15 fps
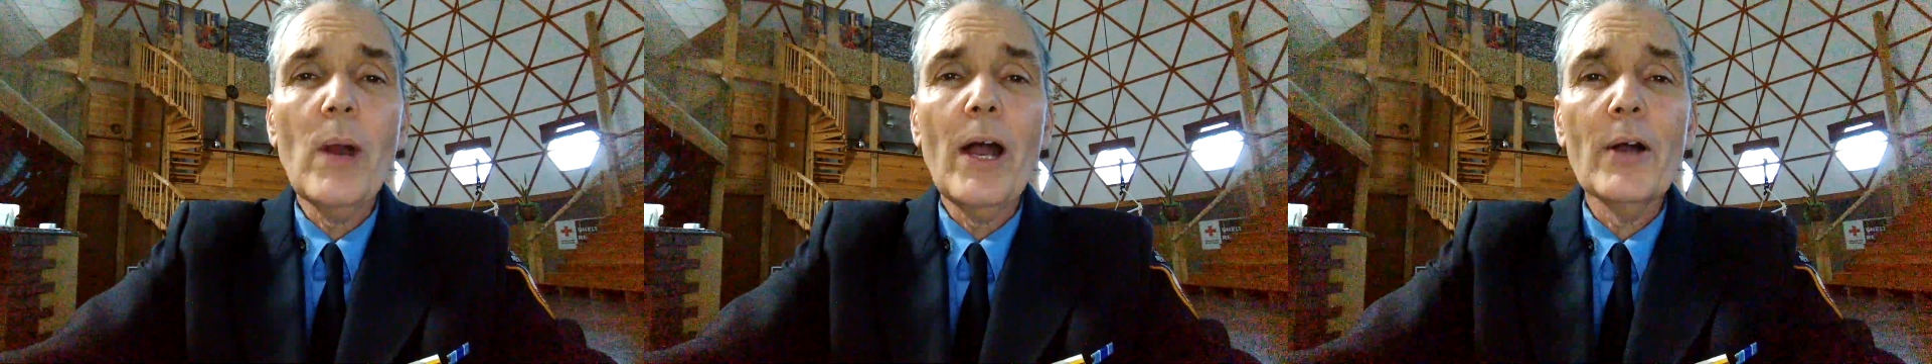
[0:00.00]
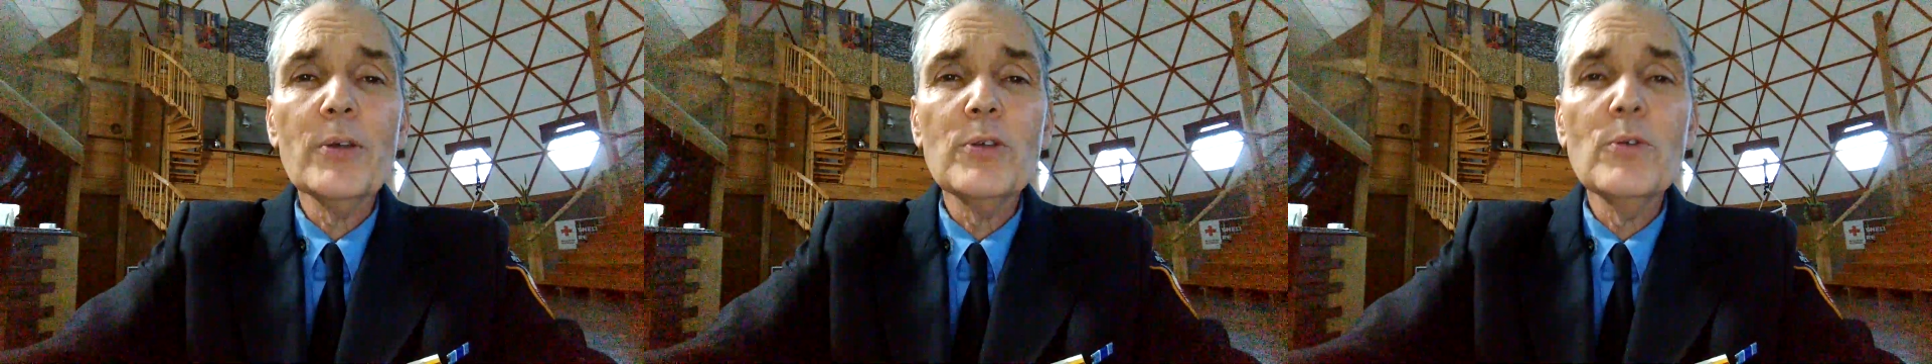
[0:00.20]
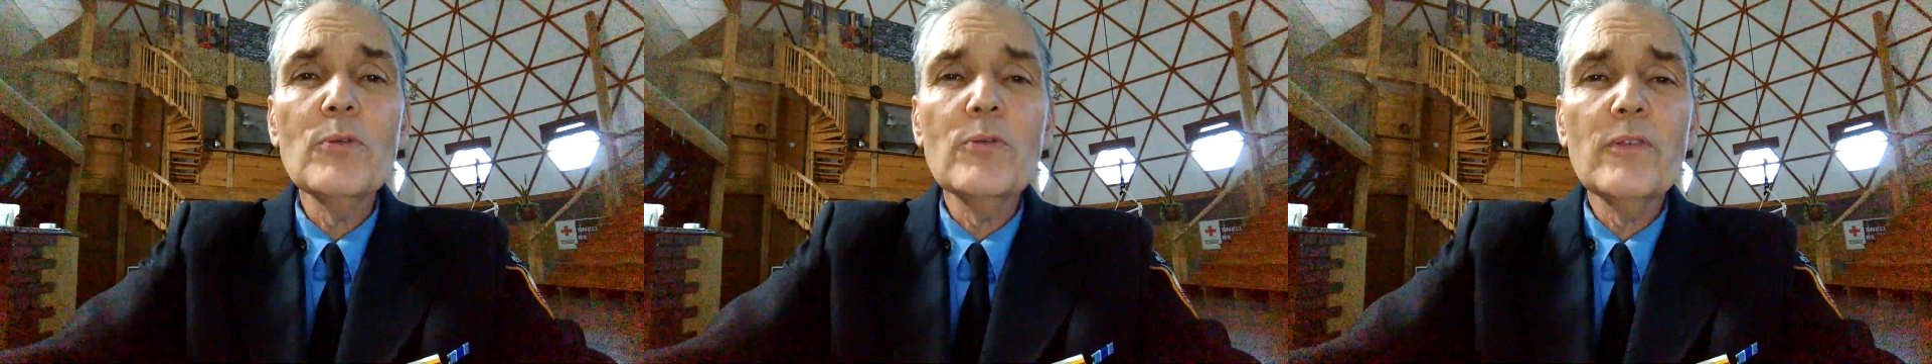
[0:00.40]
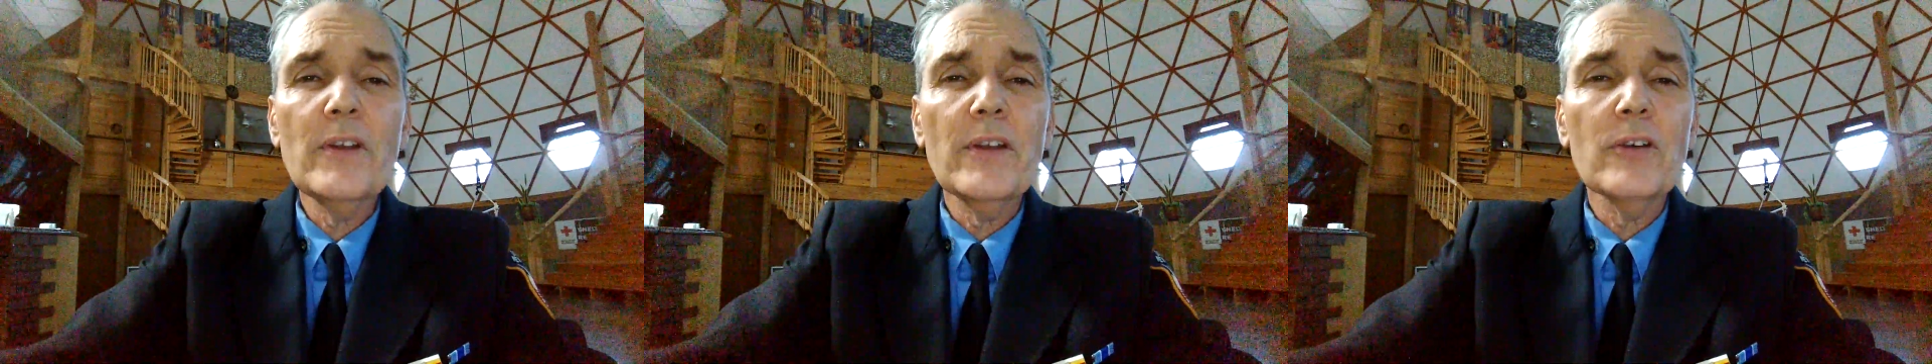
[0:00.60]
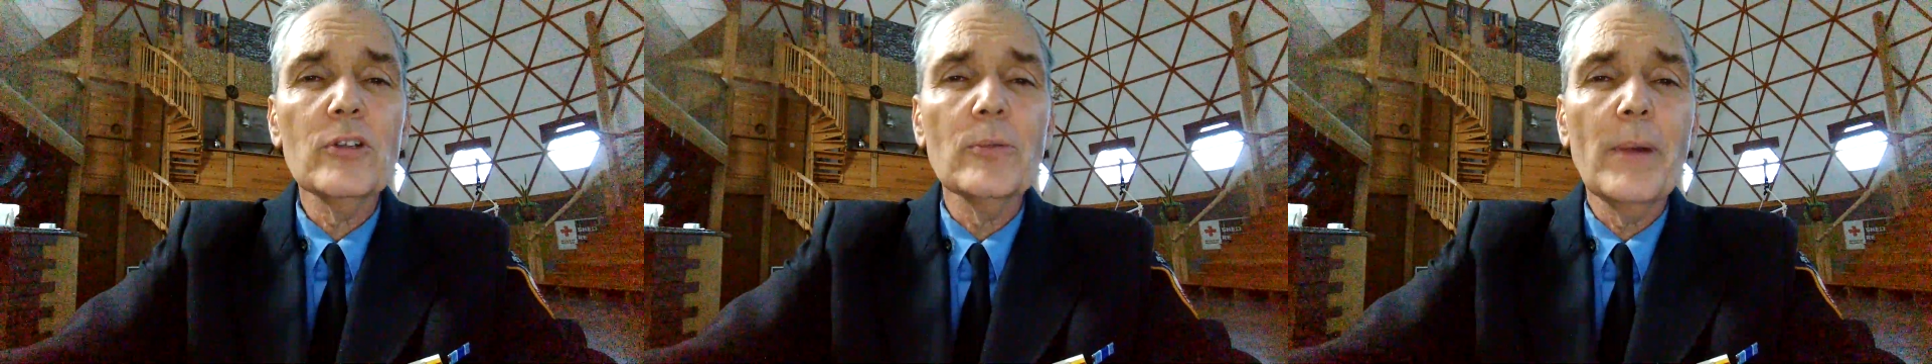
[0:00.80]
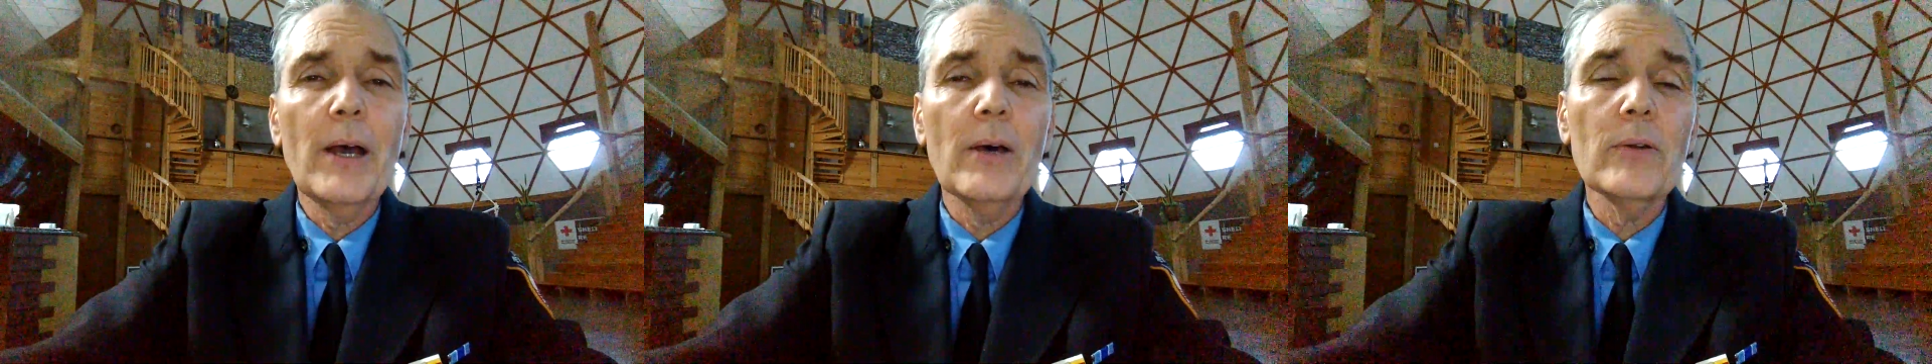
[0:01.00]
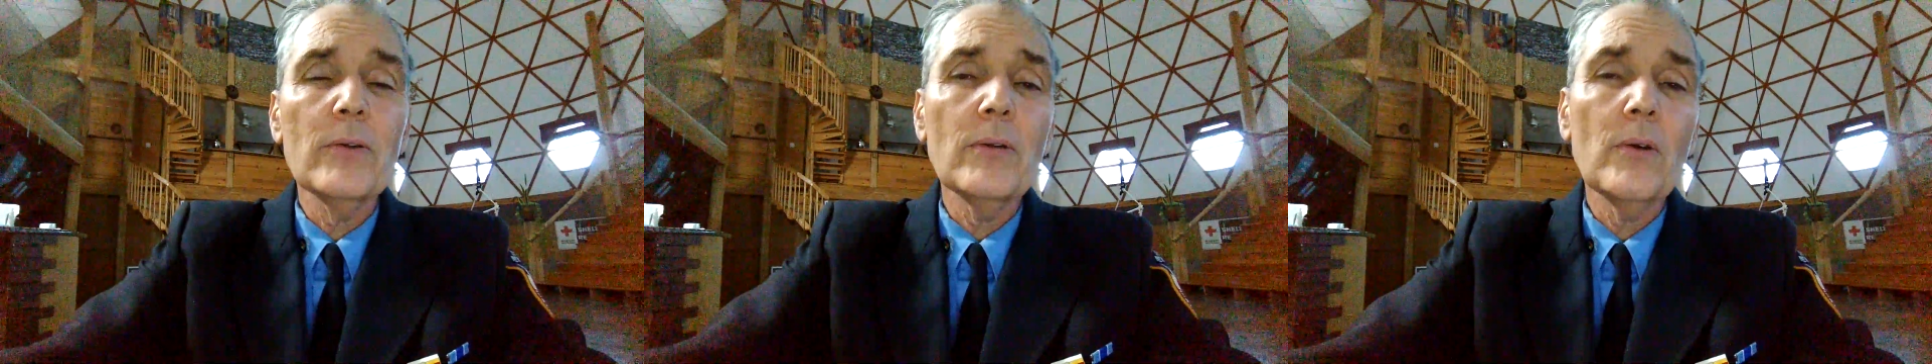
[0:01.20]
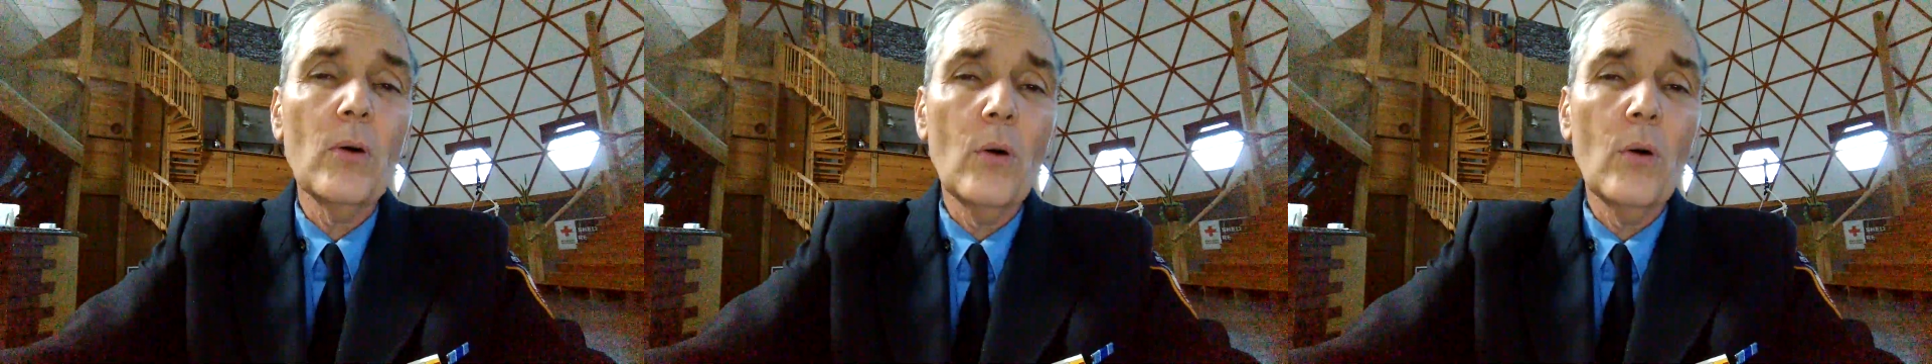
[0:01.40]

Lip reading: how you feel about